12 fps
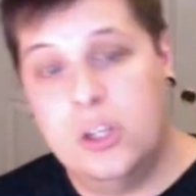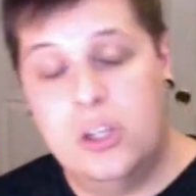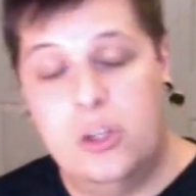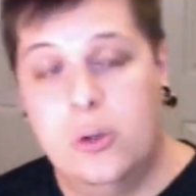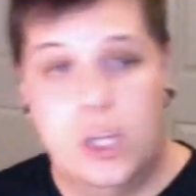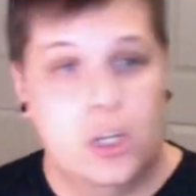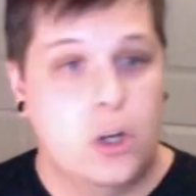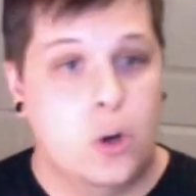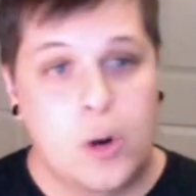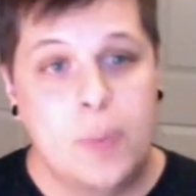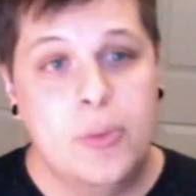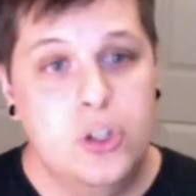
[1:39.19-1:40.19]
You could
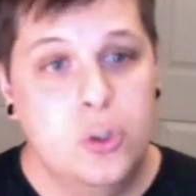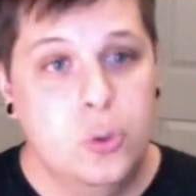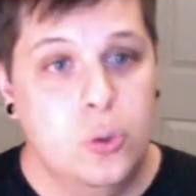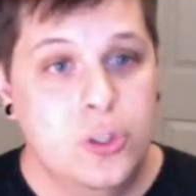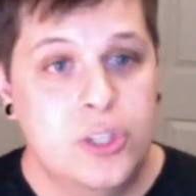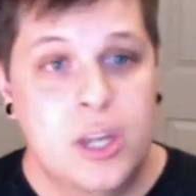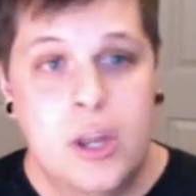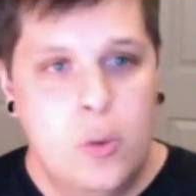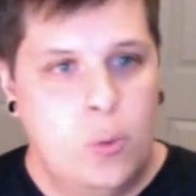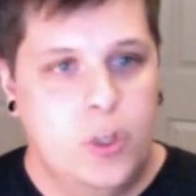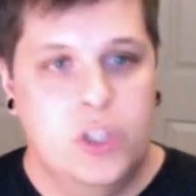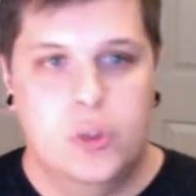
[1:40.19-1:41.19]
corrupt the jewels,
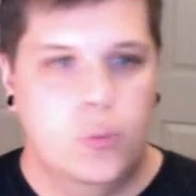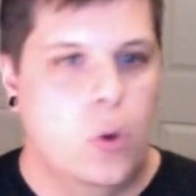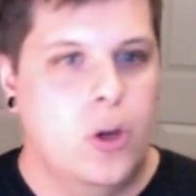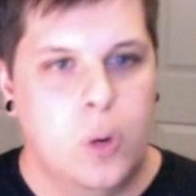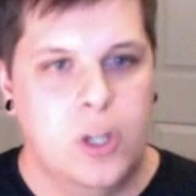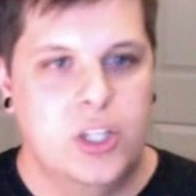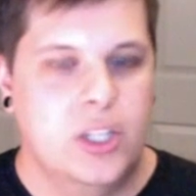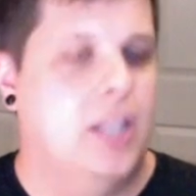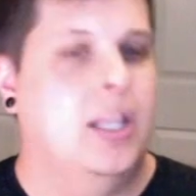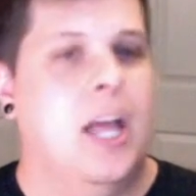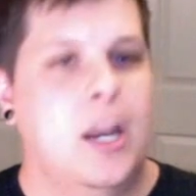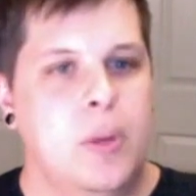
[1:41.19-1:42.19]
which is one question that a
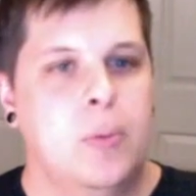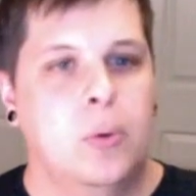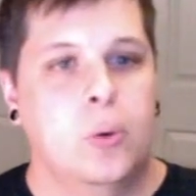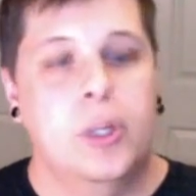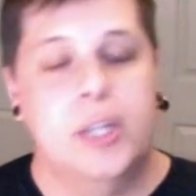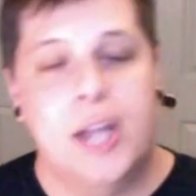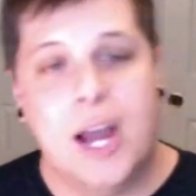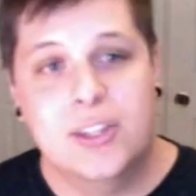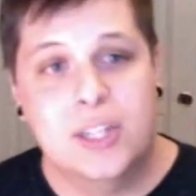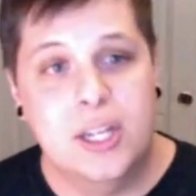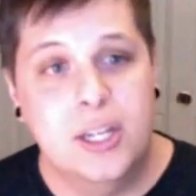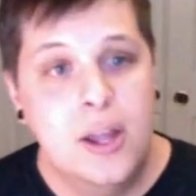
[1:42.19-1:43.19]
lot of people were really
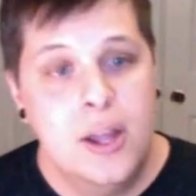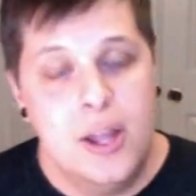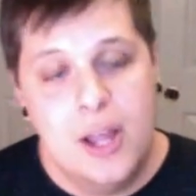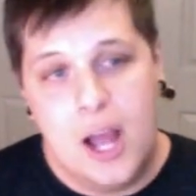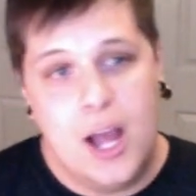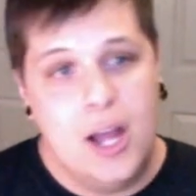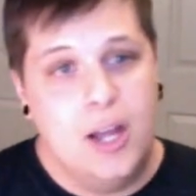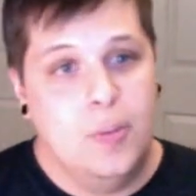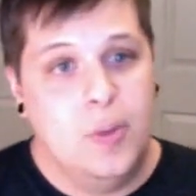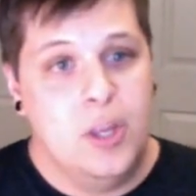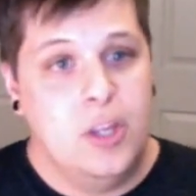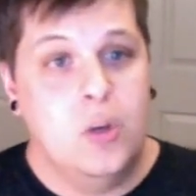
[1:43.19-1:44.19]
asking.
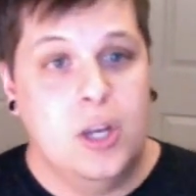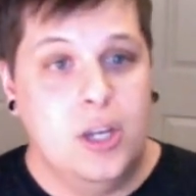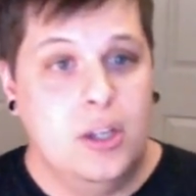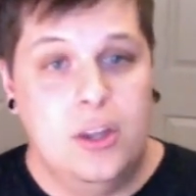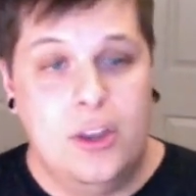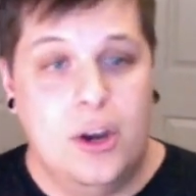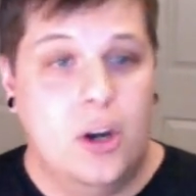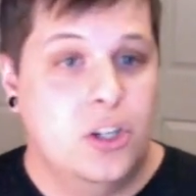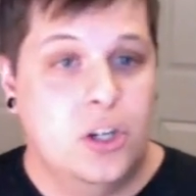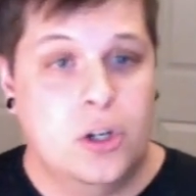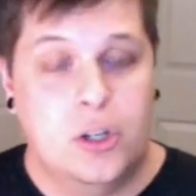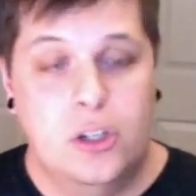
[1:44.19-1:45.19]

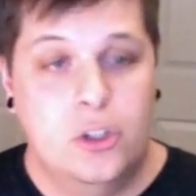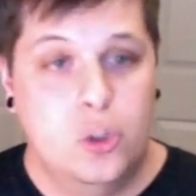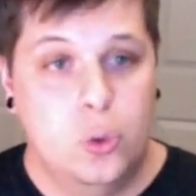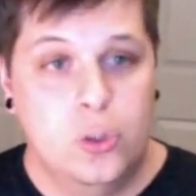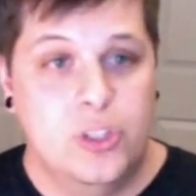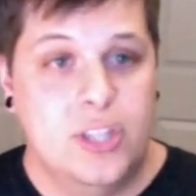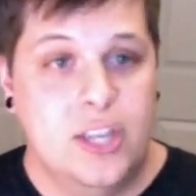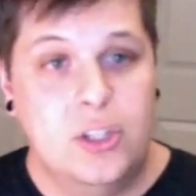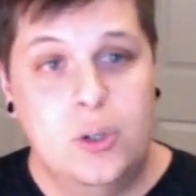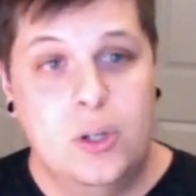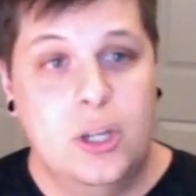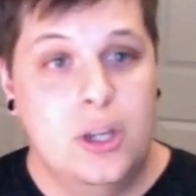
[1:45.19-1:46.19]
There's jewels
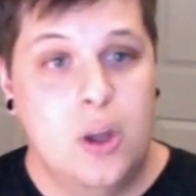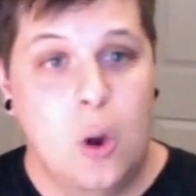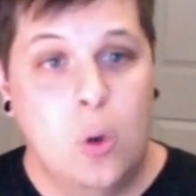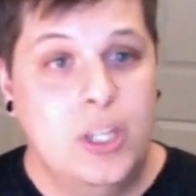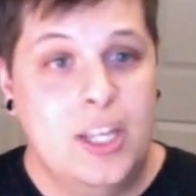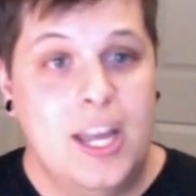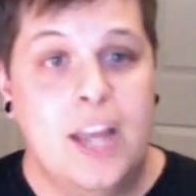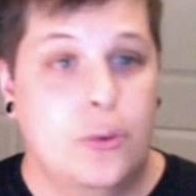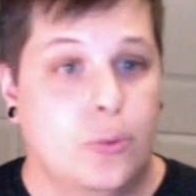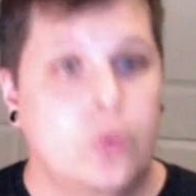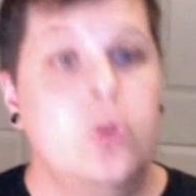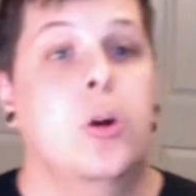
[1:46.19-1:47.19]
that you could only get
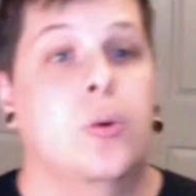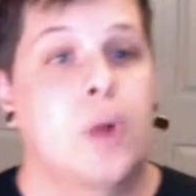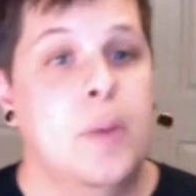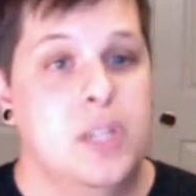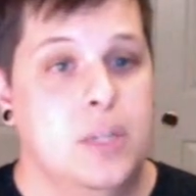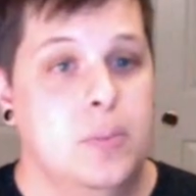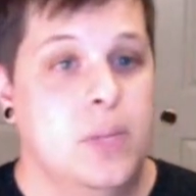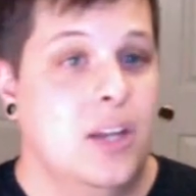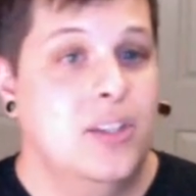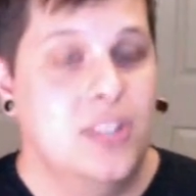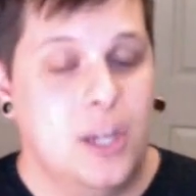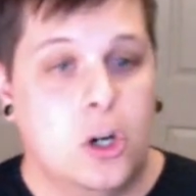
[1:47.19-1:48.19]
through corrupting
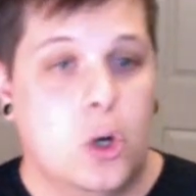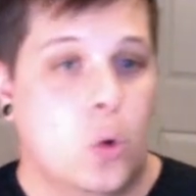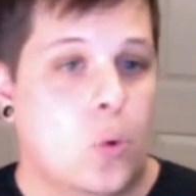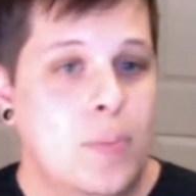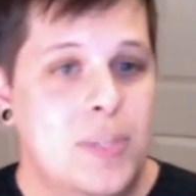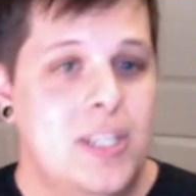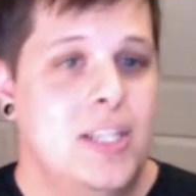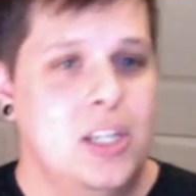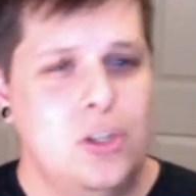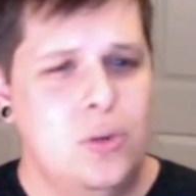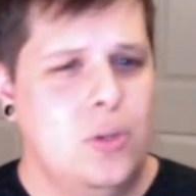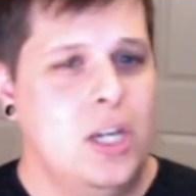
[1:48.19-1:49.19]
because they are corrupted
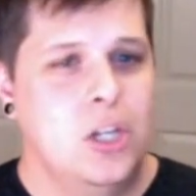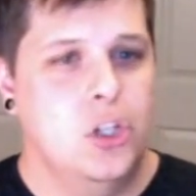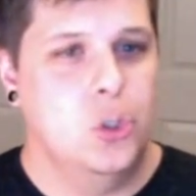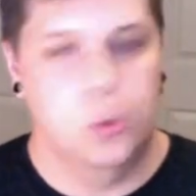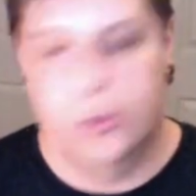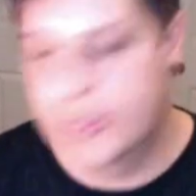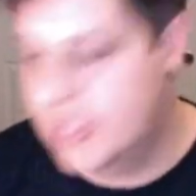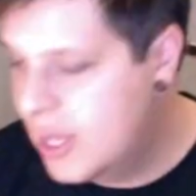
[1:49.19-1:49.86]
unique jewels.